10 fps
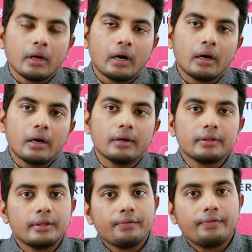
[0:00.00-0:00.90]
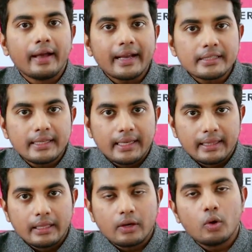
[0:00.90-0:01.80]
the
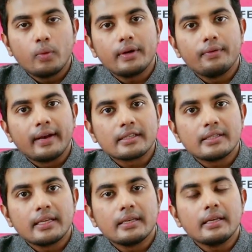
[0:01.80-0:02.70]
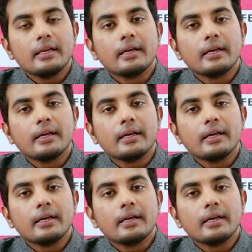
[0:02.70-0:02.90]
vaccine, the COVID vaccine